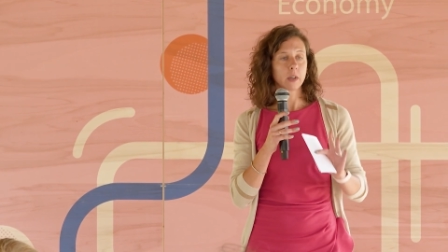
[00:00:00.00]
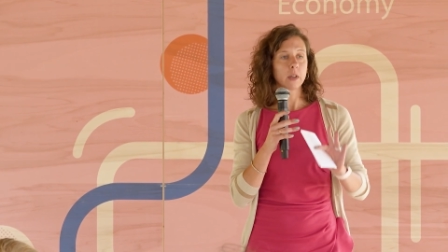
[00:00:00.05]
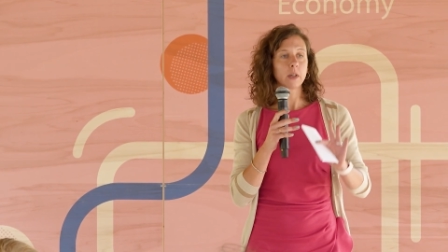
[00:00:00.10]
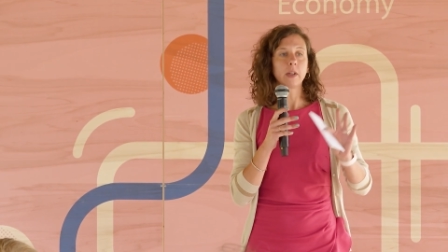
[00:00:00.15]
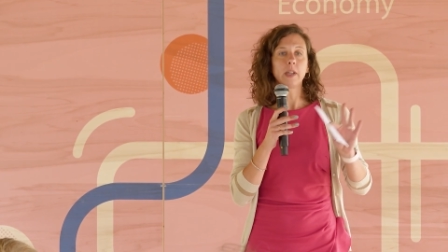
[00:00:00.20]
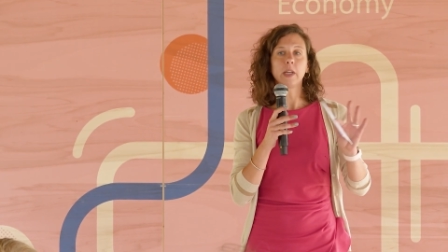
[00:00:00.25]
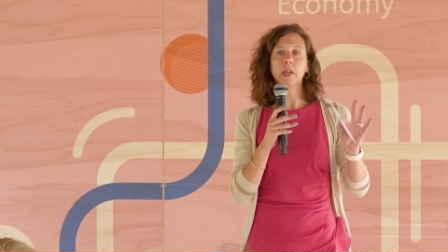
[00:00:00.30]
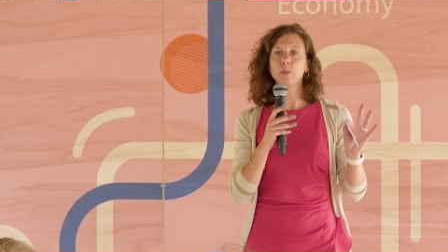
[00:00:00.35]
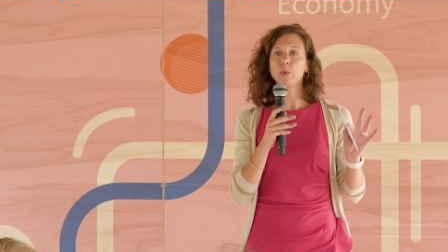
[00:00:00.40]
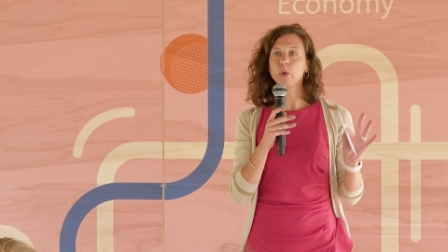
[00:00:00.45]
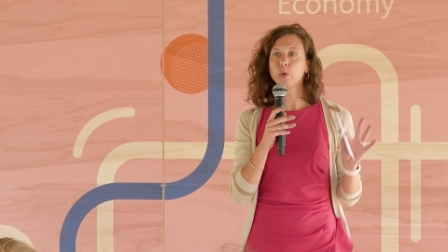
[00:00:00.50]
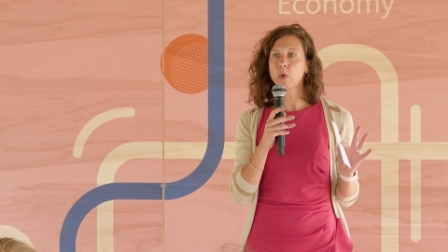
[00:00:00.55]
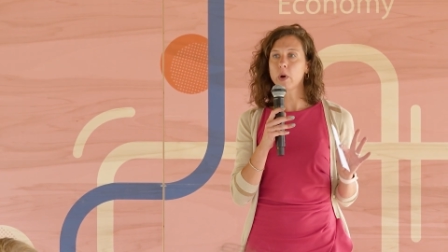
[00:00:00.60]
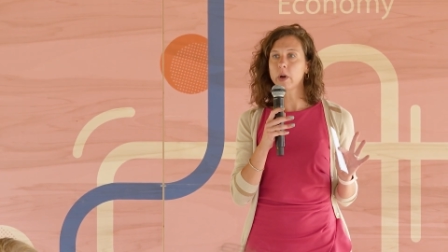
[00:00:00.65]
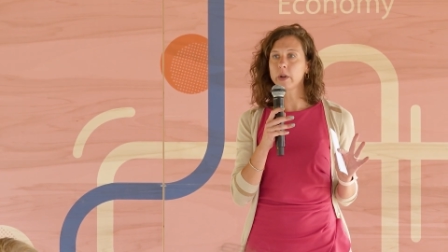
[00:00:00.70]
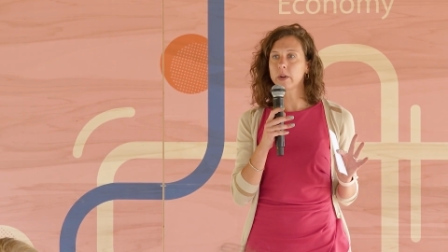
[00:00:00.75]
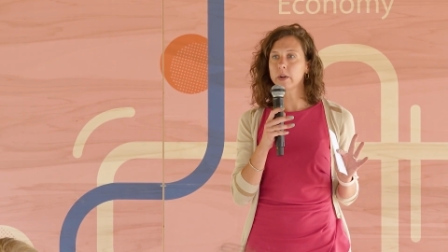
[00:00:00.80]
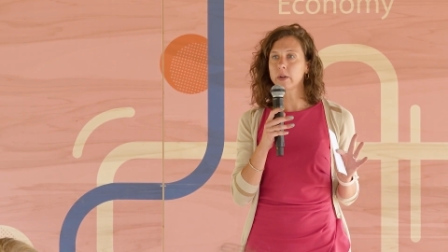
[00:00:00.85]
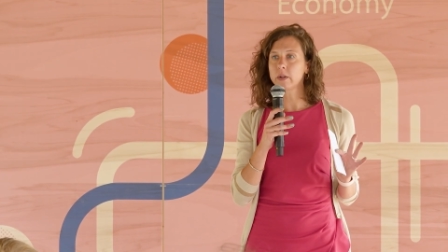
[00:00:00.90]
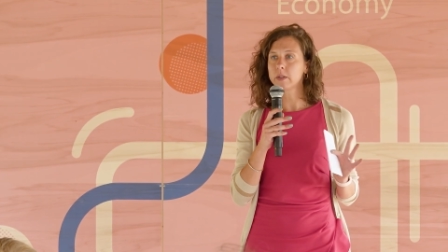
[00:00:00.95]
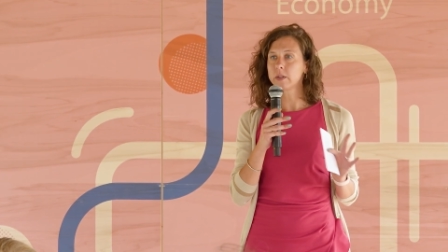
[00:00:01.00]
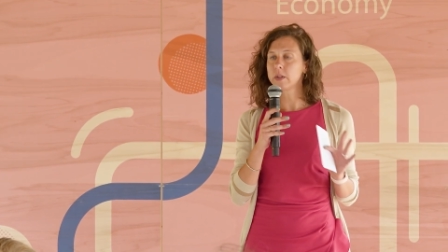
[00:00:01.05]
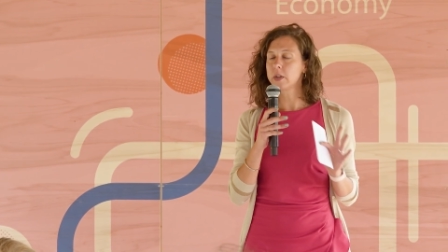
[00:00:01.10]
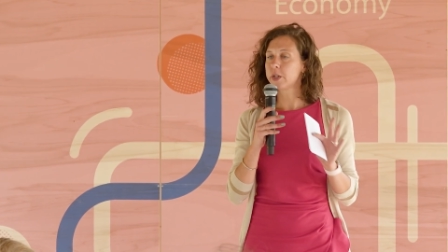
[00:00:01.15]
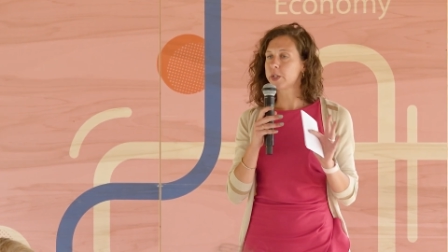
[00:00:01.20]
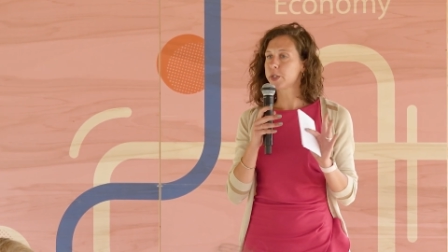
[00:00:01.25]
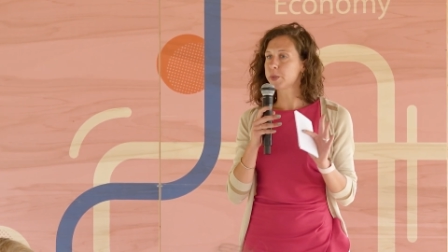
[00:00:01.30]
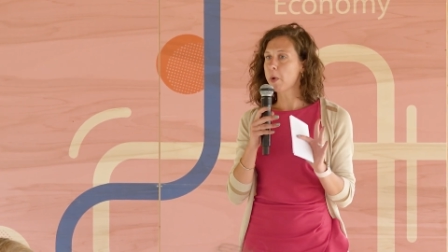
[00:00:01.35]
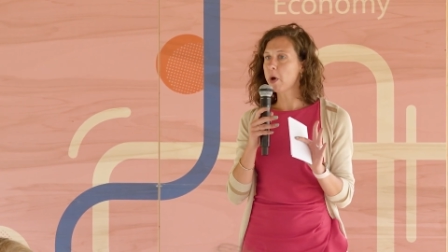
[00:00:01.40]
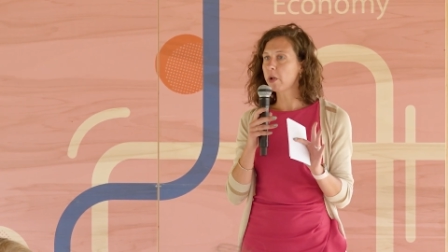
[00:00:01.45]
Clear blue water,
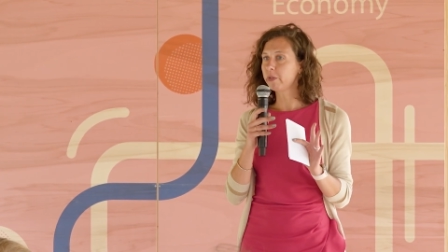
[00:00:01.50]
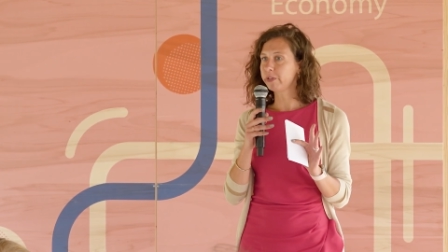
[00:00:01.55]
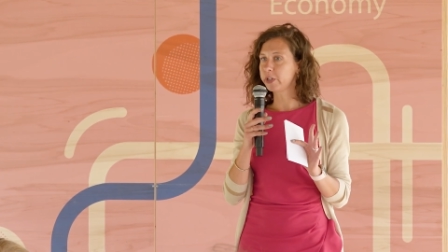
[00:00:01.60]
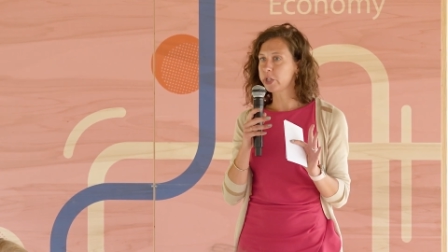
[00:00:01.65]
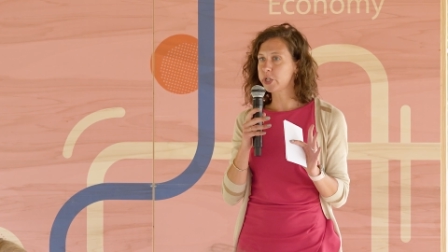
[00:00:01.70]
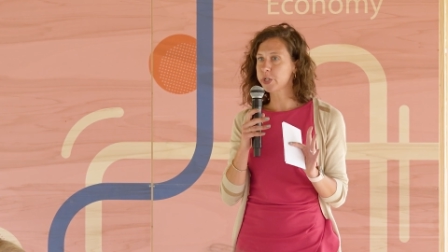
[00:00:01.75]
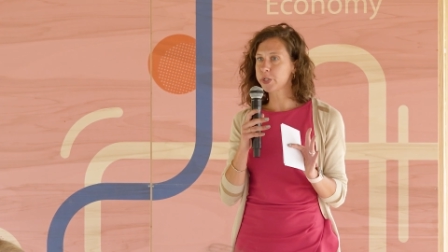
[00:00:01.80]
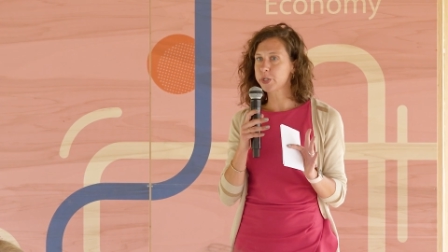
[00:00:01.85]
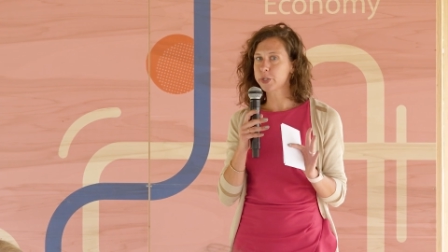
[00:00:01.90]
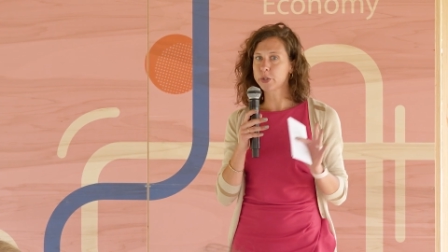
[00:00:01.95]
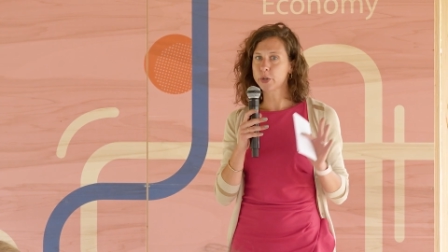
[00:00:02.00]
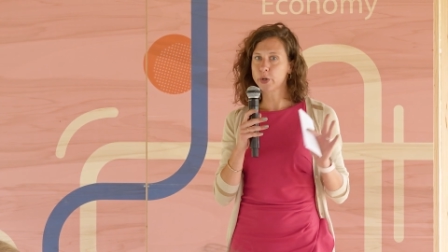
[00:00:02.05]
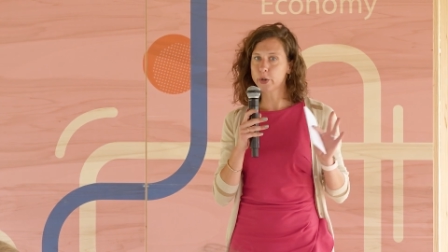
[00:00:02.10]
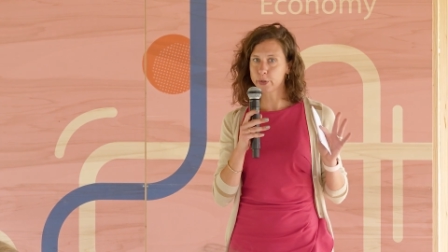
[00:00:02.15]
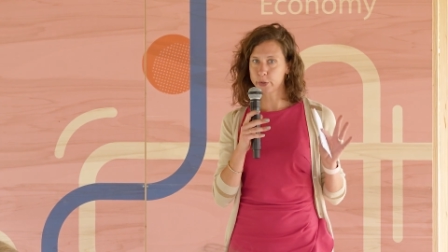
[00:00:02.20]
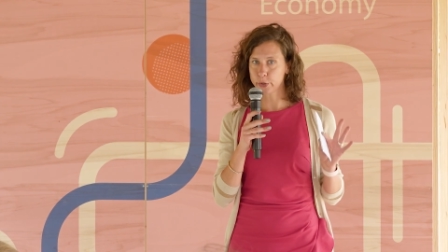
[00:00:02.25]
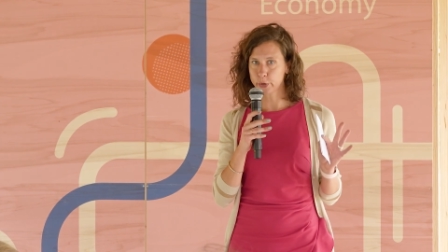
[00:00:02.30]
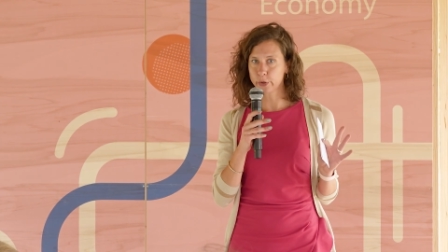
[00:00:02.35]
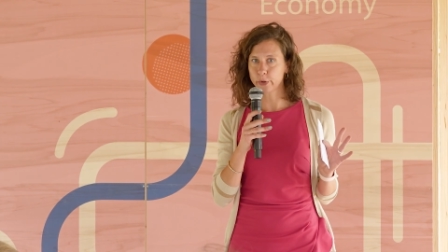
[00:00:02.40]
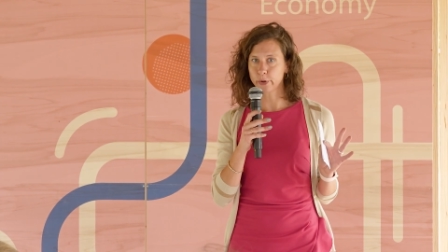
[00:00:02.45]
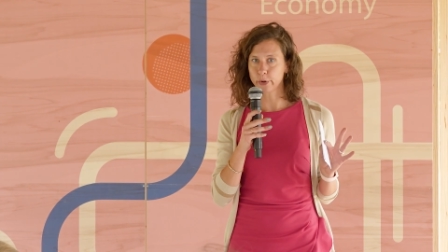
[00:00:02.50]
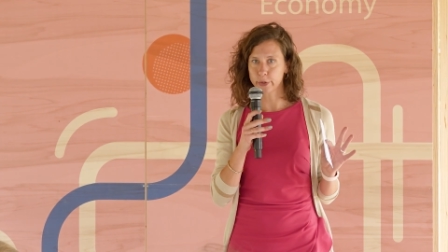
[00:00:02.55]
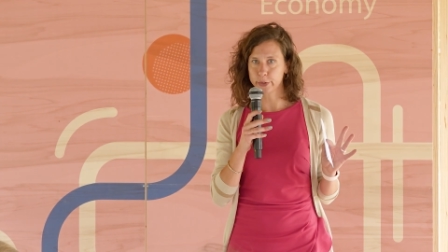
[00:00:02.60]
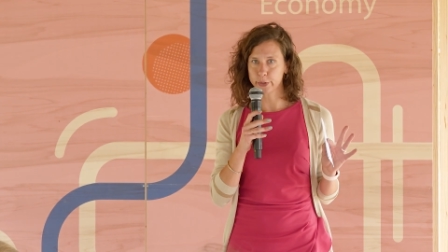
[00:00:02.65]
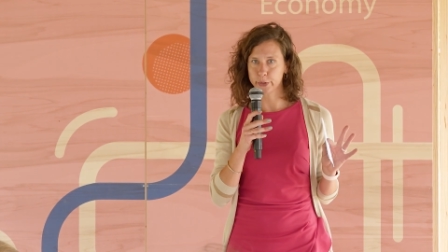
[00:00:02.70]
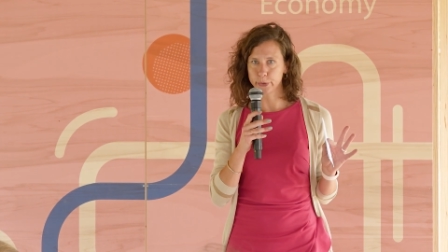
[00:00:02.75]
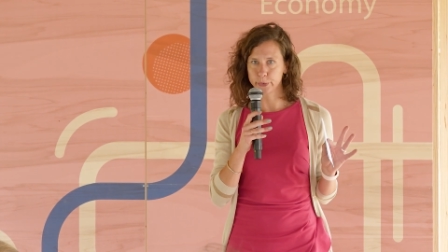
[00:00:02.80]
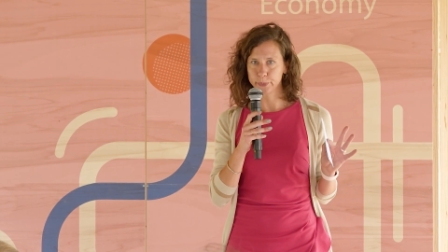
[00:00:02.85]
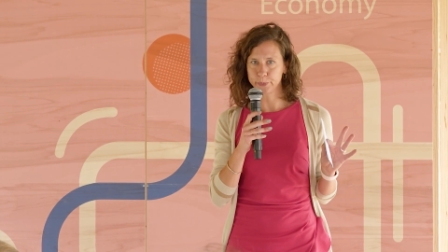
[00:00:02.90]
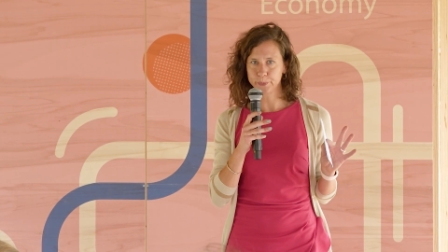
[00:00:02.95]
small fishes, a turtle or
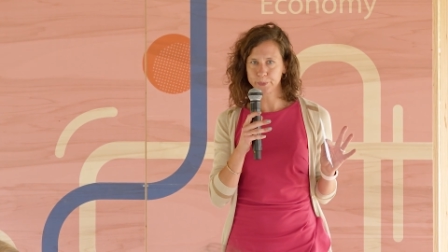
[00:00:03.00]
two.